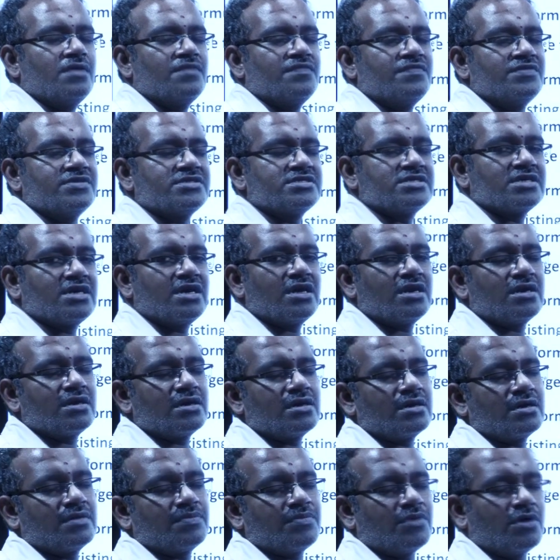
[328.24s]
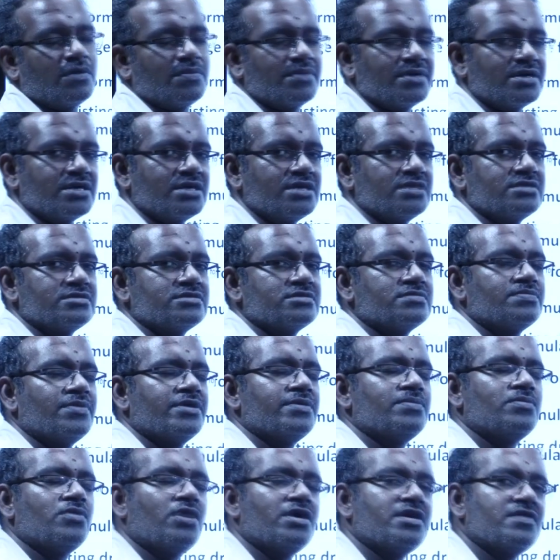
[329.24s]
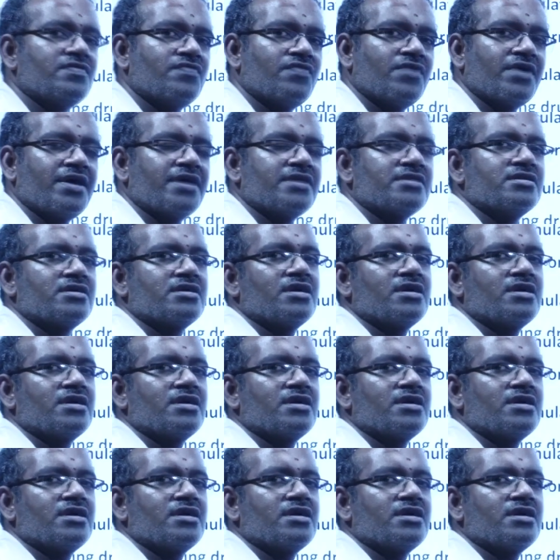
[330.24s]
physical properties, by modifying